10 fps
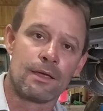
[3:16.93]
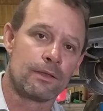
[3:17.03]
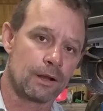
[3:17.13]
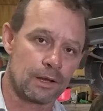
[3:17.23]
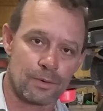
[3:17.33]

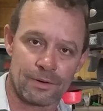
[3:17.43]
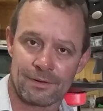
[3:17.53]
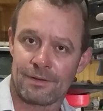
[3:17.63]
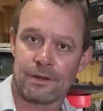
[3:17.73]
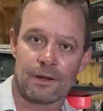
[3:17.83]
They're going
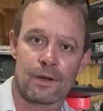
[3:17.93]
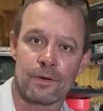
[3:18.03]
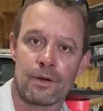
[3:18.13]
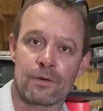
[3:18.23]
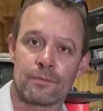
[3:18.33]

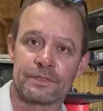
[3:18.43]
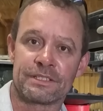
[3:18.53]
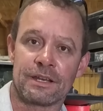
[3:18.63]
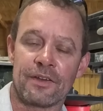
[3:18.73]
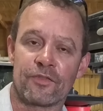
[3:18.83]
to Oklahoma
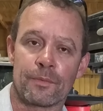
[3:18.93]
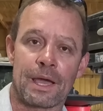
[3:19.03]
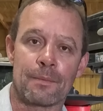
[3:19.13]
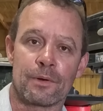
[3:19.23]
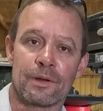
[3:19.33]
City from
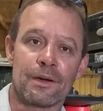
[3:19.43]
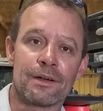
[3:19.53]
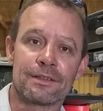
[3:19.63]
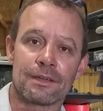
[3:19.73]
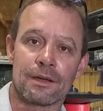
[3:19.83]

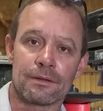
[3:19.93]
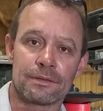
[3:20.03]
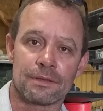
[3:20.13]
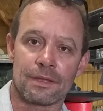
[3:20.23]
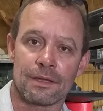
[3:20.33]
Amarillo to go
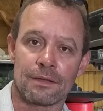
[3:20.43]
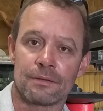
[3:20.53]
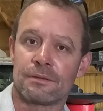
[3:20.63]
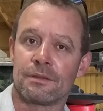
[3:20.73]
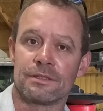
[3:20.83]
to
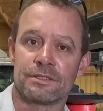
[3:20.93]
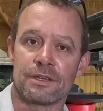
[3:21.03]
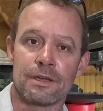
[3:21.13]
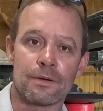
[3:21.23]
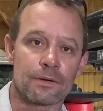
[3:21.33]
the
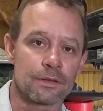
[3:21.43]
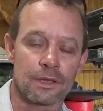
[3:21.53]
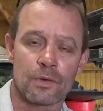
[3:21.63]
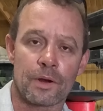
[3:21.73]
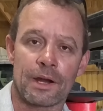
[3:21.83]
zoo or to the
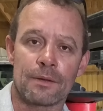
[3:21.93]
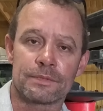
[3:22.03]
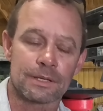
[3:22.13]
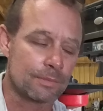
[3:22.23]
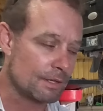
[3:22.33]
aquarium,
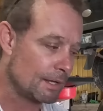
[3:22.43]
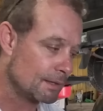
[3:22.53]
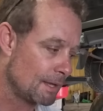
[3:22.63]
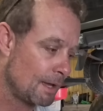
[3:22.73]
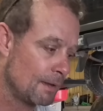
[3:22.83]
something like
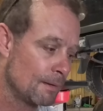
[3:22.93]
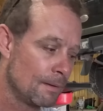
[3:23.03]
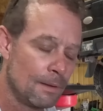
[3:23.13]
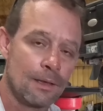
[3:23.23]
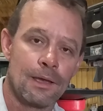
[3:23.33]
that.
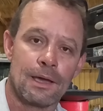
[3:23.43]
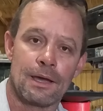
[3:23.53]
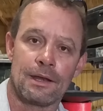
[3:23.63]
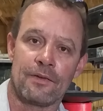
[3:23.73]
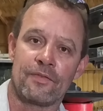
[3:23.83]

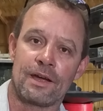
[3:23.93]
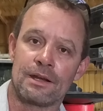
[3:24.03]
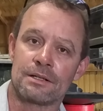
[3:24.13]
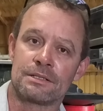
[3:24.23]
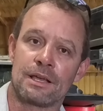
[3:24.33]
And they find
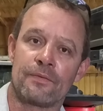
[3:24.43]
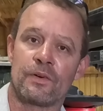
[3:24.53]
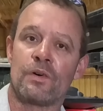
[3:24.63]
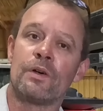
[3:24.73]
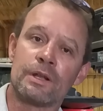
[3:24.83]
themselves a
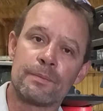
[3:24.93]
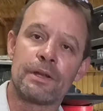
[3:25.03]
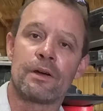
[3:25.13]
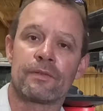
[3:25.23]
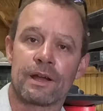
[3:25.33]
little
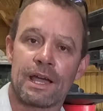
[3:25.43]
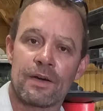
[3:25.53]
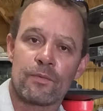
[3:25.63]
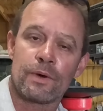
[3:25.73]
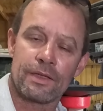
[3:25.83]
bit over
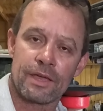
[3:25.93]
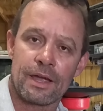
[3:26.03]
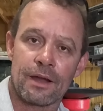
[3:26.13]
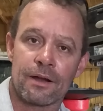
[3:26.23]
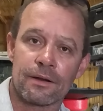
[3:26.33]
halfway
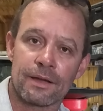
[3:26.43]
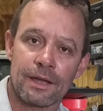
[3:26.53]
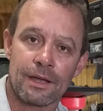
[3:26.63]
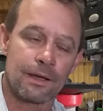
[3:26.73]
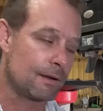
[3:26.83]
there
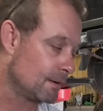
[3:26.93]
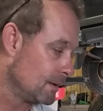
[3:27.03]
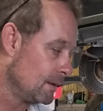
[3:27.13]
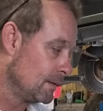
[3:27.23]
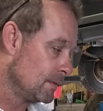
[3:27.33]
and
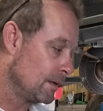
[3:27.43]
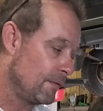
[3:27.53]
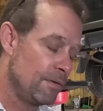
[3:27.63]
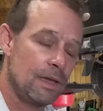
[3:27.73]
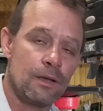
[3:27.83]

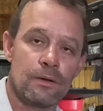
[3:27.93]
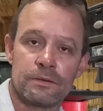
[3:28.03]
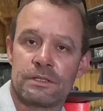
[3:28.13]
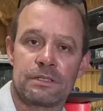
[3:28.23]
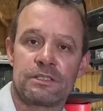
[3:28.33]
the vehicle
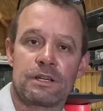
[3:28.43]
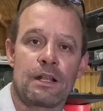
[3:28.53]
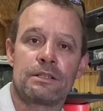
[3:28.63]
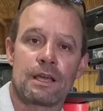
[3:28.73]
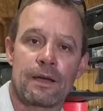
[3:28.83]
just
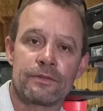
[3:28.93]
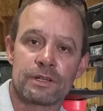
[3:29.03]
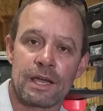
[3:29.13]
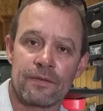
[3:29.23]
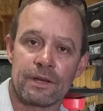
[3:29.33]
shuts off
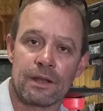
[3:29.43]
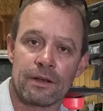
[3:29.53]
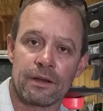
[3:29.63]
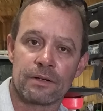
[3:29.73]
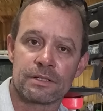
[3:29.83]
driving down
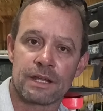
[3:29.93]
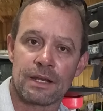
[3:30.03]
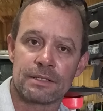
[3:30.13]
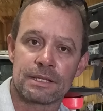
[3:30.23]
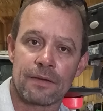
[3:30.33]
the interstate
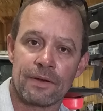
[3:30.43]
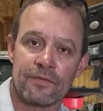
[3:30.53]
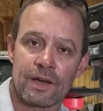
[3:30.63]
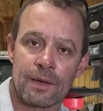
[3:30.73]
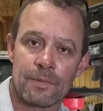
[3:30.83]
at
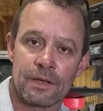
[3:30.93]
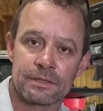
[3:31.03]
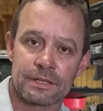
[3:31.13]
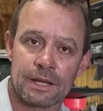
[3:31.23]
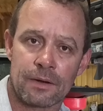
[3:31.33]
75
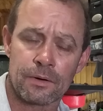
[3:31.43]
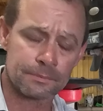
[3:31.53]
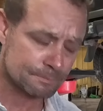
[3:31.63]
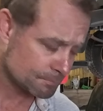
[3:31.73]
miles an hour.